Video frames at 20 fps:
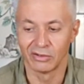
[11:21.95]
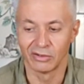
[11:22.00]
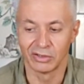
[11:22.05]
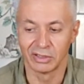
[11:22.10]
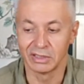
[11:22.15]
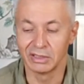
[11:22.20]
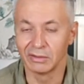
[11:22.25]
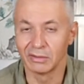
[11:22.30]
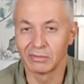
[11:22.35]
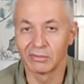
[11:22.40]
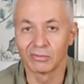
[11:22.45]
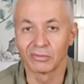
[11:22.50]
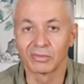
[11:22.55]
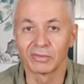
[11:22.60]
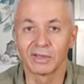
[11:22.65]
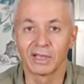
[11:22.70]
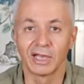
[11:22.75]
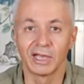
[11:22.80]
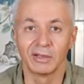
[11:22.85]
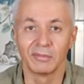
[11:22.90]
in those
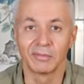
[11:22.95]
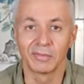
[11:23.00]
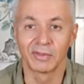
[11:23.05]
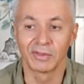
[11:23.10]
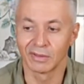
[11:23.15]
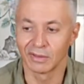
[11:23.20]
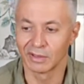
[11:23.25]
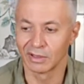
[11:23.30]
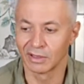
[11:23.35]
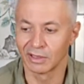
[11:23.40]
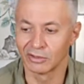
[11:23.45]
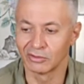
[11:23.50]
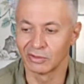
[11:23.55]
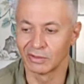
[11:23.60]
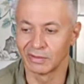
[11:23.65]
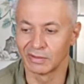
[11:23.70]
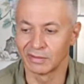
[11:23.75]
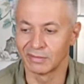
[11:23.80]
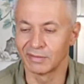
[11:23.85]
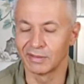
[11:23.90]
times
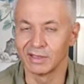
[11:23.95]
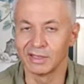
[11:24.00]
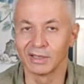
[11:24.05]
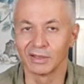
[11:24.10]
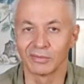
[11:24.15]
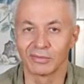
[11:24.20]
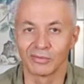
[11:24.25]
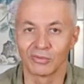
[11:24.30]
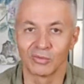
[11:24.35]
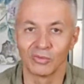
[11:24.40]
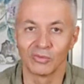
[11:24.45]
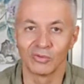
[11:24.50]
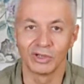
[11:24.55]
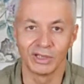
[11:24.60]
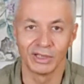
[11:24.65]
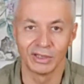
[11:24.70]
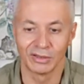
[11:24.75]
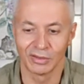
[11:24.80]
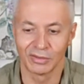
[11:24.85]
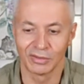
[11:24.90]
160 years ago
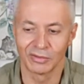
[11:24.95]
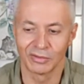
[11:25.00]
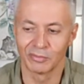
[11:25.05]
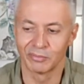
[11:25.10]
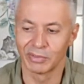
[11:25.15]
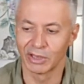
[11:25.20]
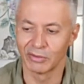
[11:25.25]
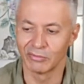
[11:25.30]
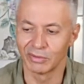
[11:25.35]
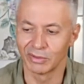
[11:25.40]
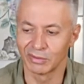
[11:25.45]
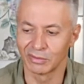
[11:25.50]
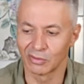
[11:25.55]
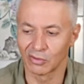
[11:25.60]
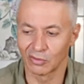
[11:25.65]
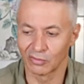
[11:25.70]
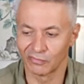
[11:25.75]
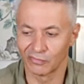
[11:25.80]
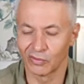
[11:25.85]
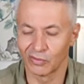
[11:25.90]
in the Paris
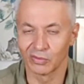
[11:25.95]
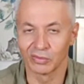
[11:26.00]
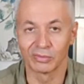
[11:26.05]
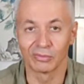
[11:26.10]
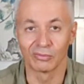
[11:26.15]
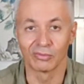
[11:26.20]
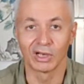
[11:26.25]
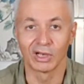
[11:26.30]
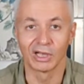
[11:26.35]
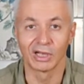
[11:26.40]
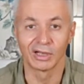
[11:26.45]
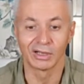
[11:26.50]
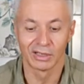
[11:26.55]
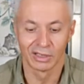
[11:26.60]
of Zola.